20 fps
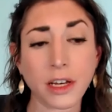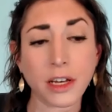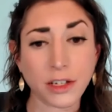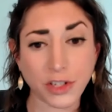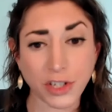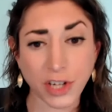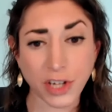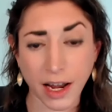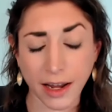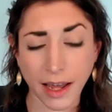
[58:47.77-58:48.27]

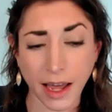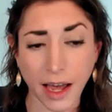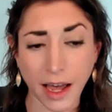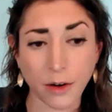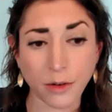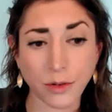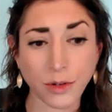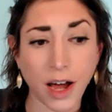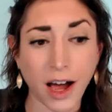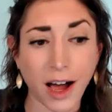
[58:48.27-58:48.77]
Check
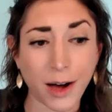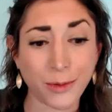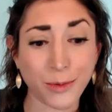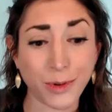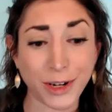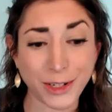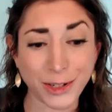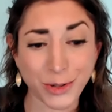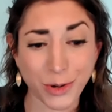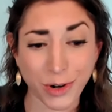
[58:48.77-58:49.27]
out
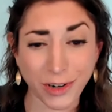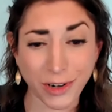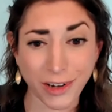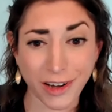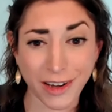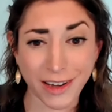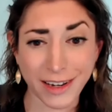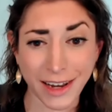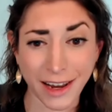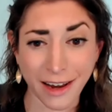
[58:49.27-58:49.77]
what
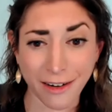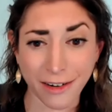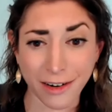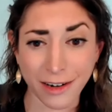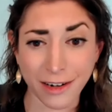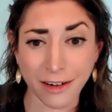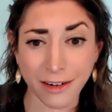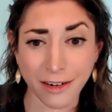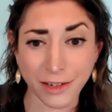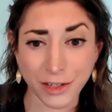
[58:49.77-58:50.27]
Dorna and
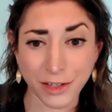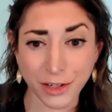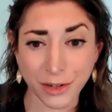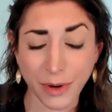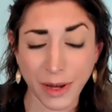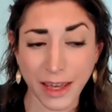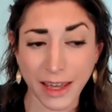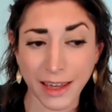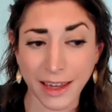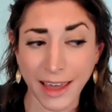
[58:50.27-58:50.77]
Erin are
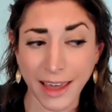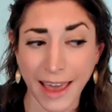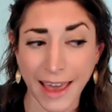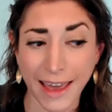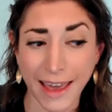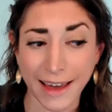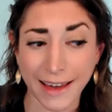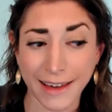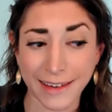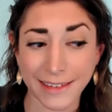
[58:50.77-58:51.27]
doing,
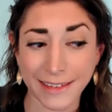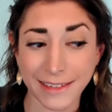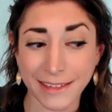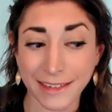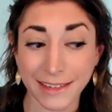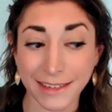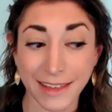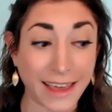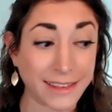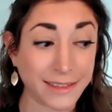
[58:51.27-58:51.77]
and
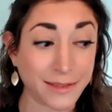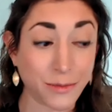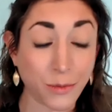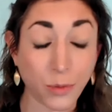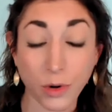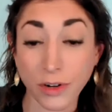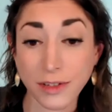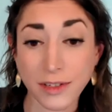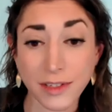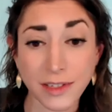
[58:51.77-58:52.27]

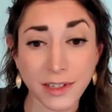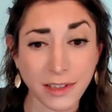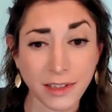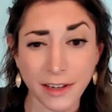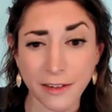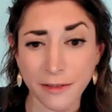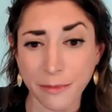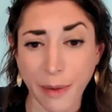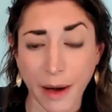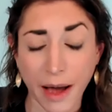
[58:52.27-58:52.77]
words to
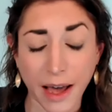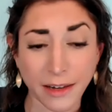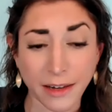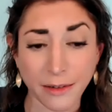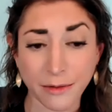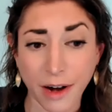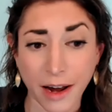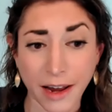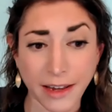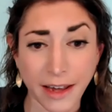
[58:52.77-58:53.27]
live by,
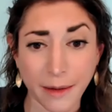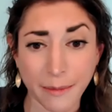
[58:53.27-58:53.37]
right?